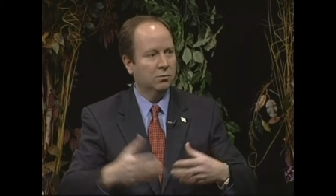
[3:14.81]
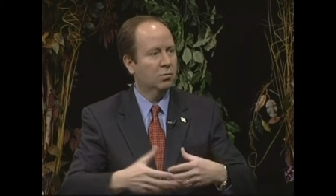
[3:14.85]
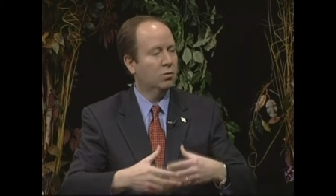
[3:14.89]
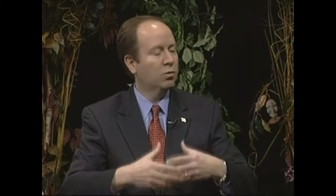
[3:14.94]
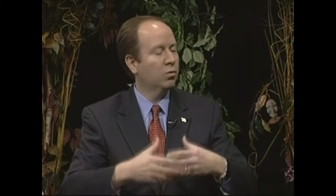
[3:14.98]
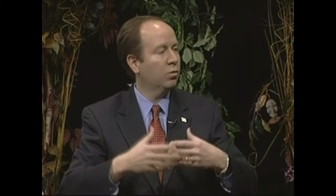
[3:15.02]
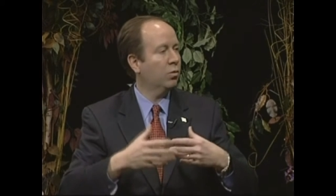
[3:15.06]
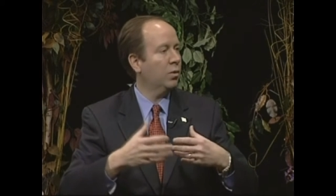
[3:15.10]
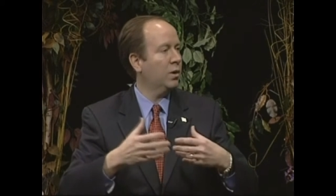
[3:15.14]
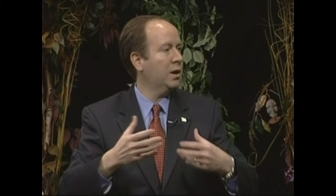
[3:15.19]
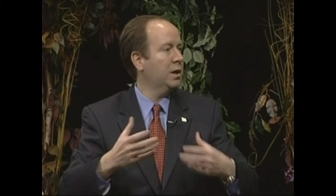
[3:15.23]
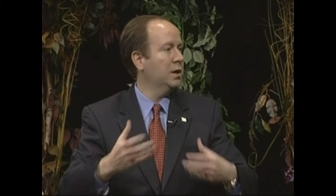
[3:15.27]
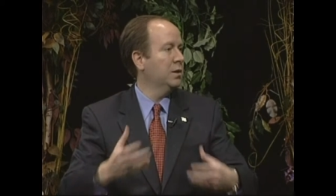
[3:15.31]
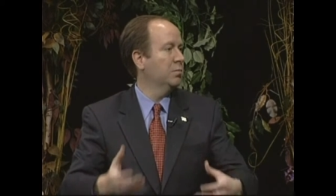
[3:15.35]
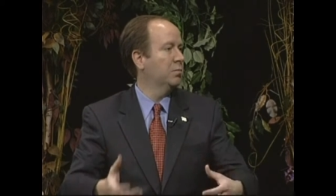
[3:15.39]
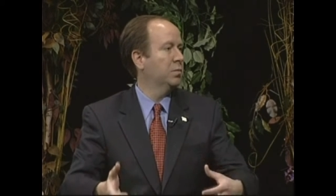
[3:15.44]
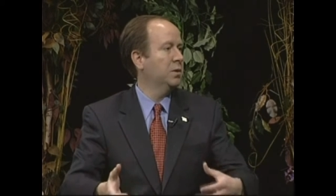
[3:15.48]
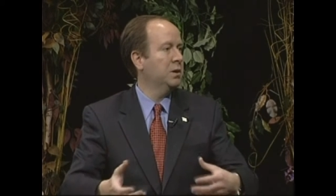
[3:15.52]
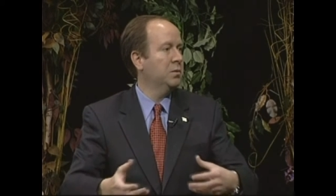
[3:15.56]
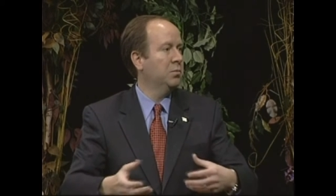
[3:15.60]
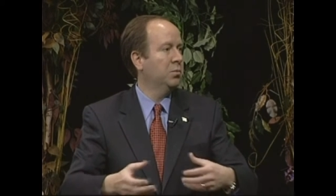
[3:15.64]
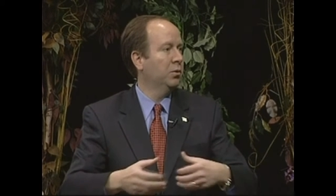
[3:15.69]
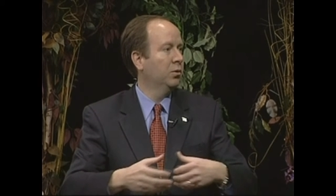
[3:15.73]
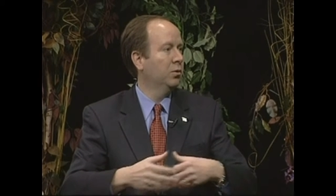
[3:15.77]
Great
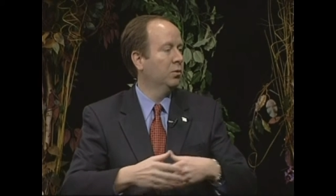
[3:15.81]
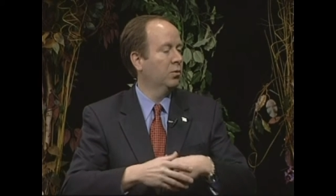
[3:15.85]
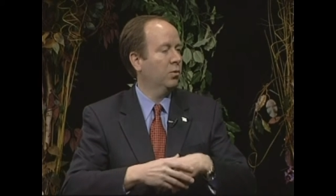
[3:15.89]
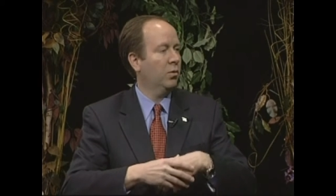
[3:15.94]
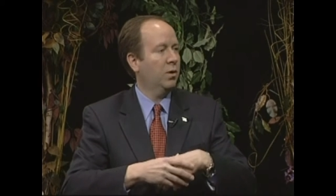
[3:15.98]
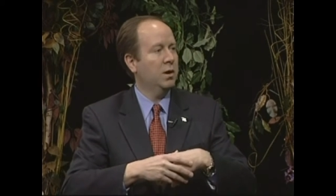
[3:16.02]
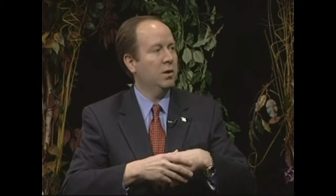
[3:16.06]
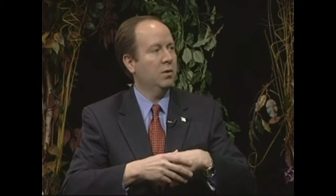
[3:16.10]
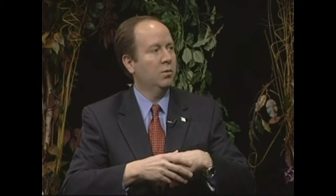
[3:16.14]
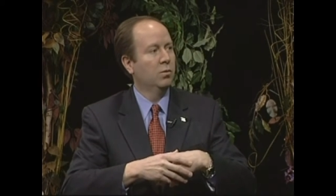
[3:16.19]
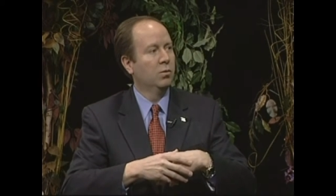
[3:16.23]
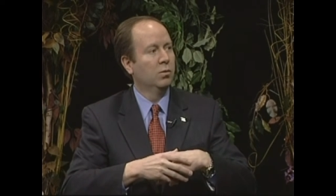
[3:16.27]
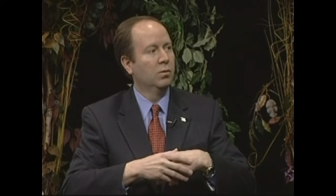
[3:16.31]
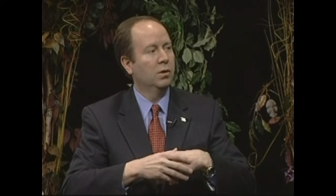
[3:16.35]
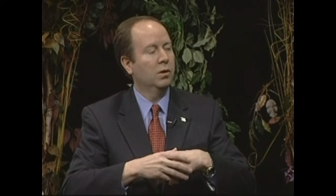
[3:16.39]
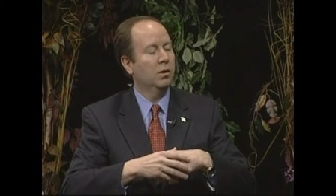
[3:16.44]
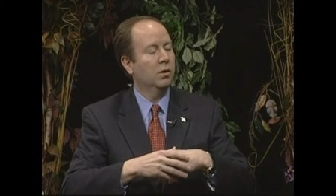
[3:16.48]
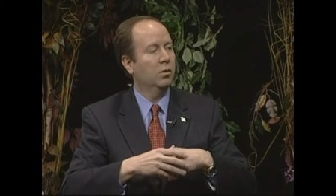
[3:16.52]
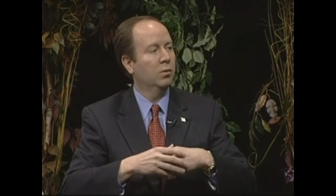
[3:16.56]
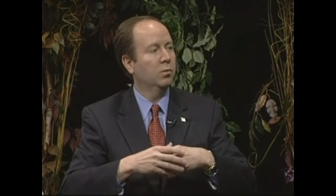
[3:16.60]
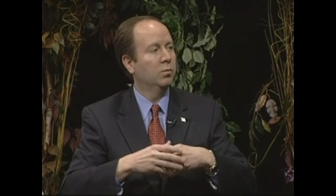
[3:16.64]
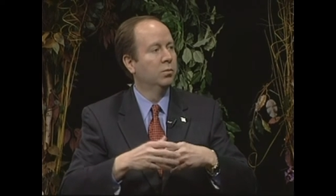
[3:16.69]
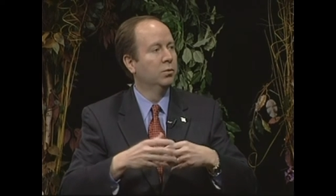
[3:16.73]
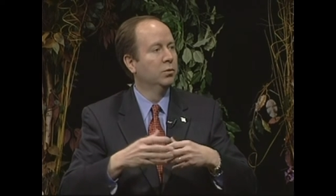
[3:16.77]
people, great, you
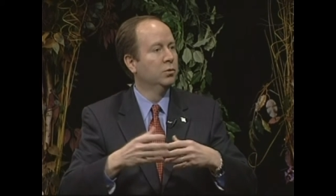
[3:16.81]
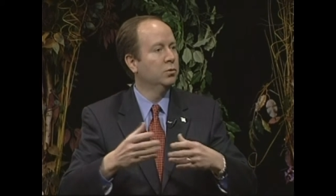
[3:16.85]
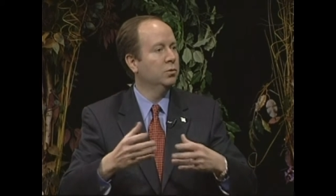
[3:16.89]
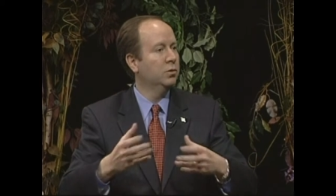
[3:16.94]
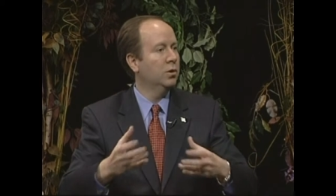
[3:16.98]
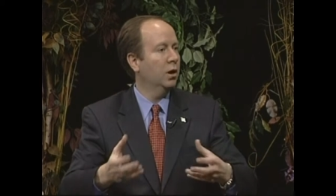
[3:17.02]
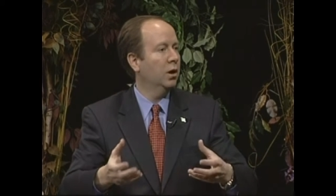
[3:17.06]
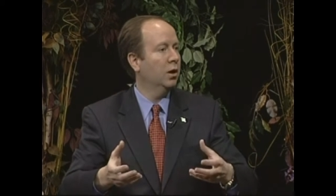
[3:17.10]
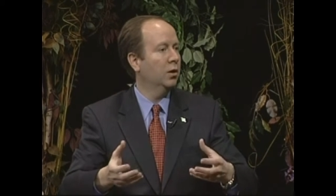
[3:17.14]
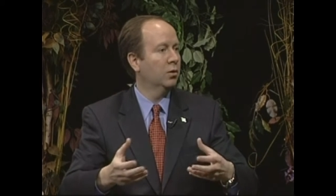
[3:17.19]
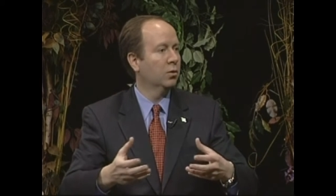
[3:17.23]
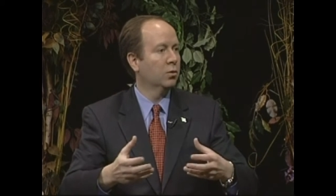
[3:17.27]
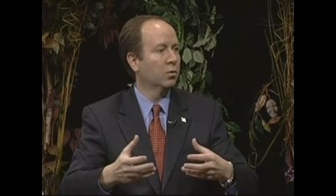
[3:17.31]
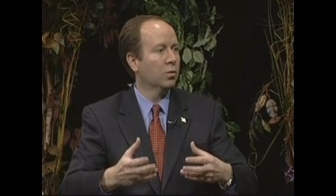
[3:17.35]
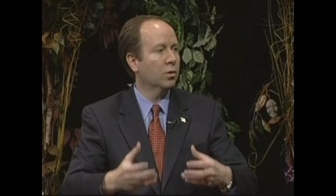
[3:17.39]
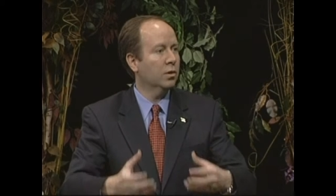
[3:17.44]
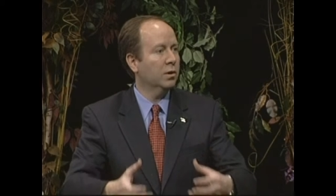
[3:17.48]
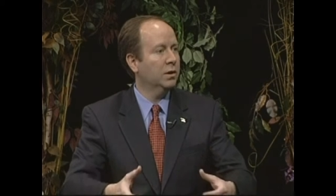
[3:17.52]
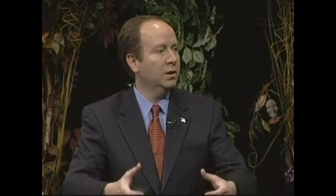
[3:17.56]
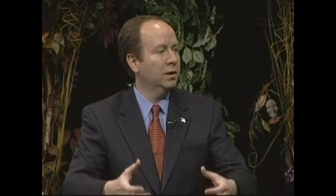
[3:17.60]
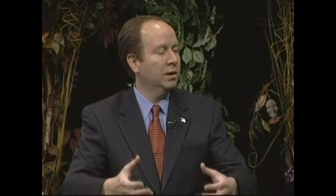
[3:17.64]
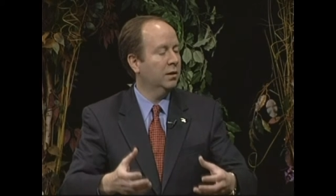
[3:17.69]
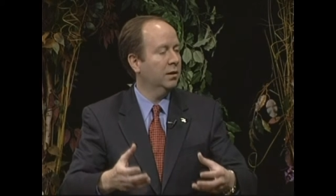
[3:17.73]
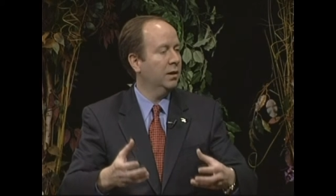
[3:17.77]
know, blue collar,
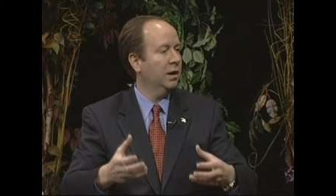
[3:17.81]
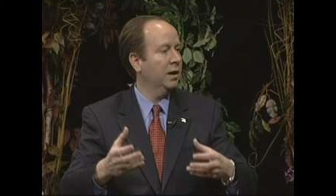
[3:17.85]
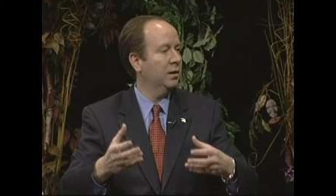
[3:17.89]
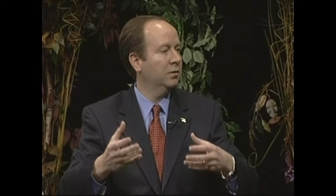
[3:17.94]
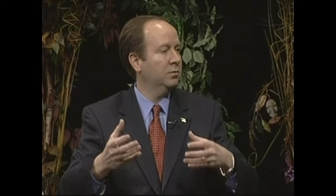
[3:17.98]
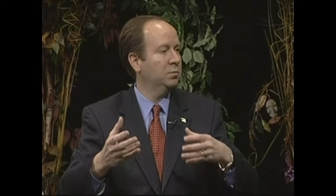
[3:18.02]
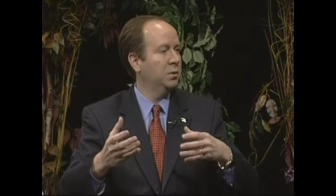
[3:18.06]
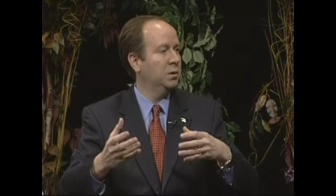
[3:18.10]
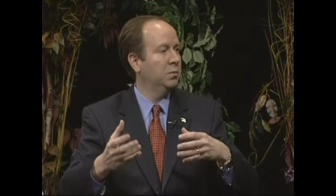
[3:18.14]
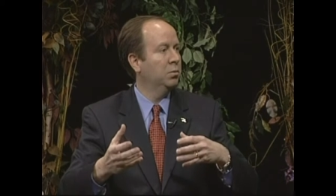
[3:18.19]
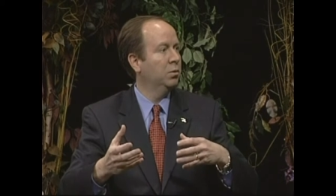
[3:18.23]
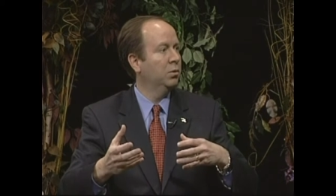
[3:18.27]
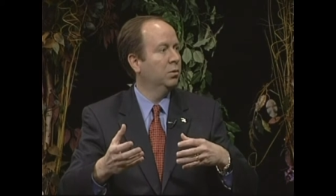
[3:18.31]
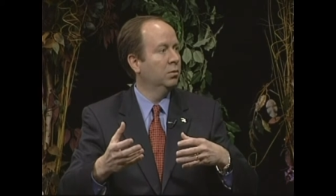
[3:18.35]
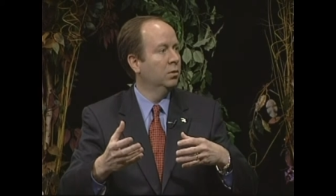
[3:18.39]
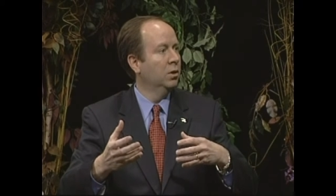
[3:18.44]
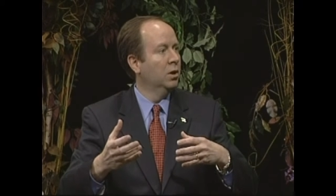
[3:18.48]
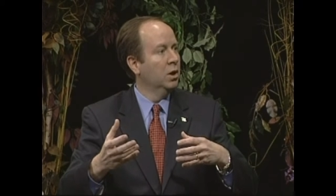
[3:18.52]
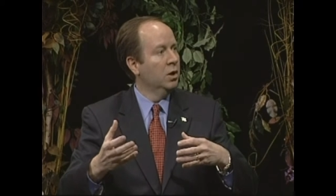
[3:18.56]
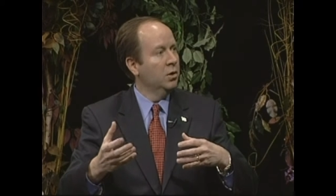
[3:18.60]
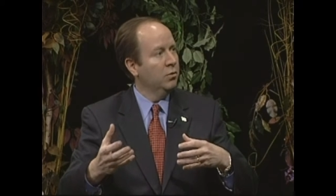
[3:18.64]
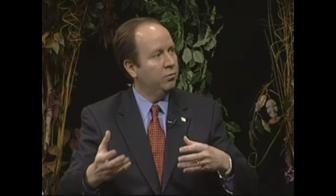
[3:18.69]
working class people,